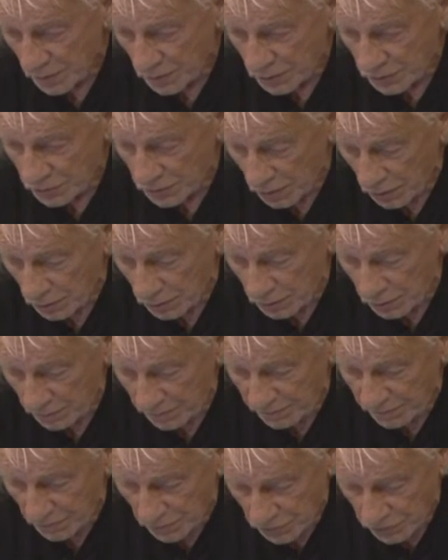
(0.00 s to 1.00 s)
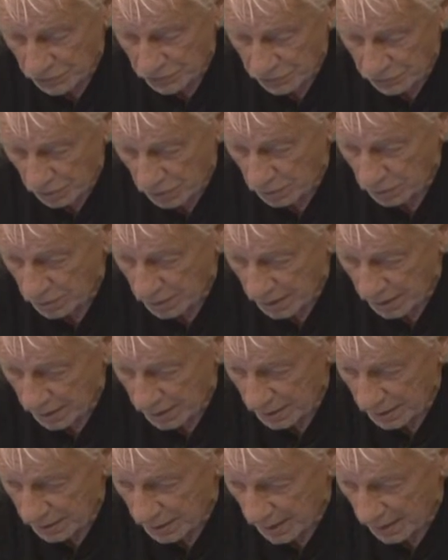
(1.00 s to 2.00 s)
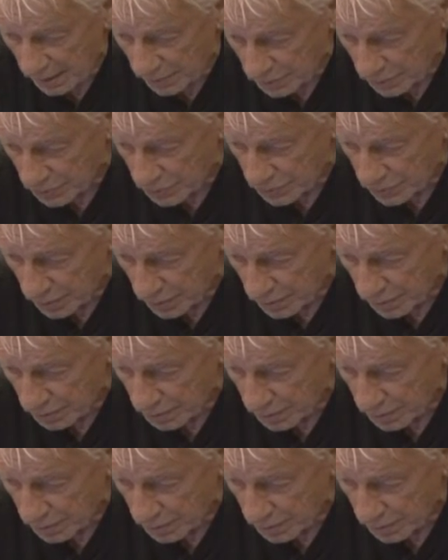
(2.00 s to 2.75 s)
So the full stroke and the downstroke.